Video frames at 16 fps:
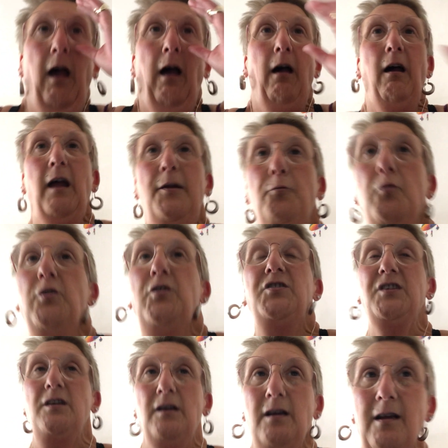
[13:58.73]
I would
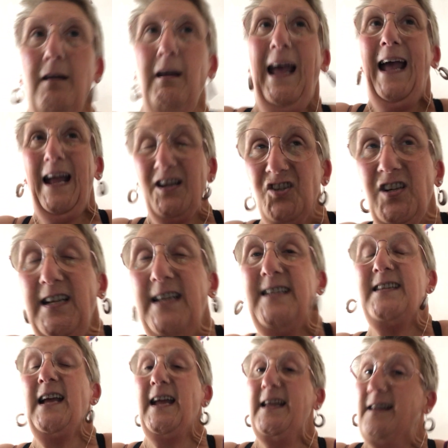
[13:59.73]
actually
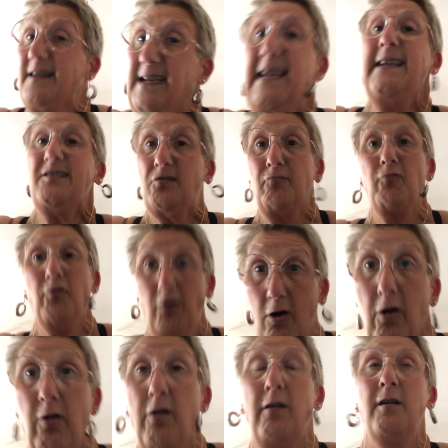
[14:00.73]
say that it is
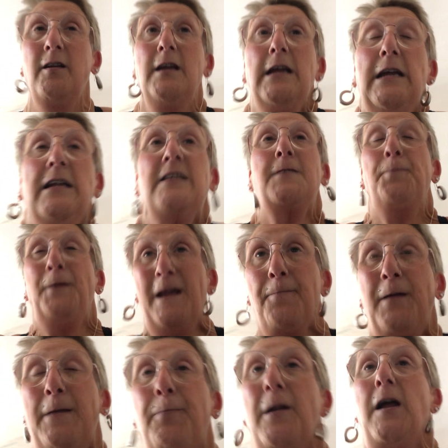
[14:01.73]
wrong to pick
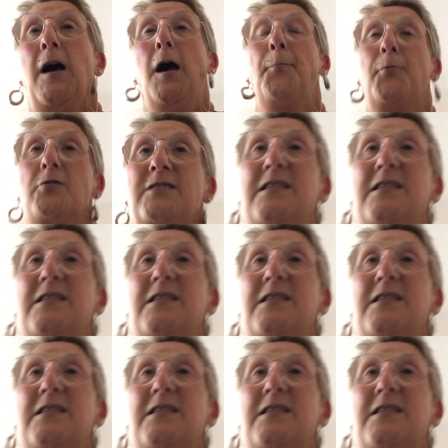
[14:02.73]
people up on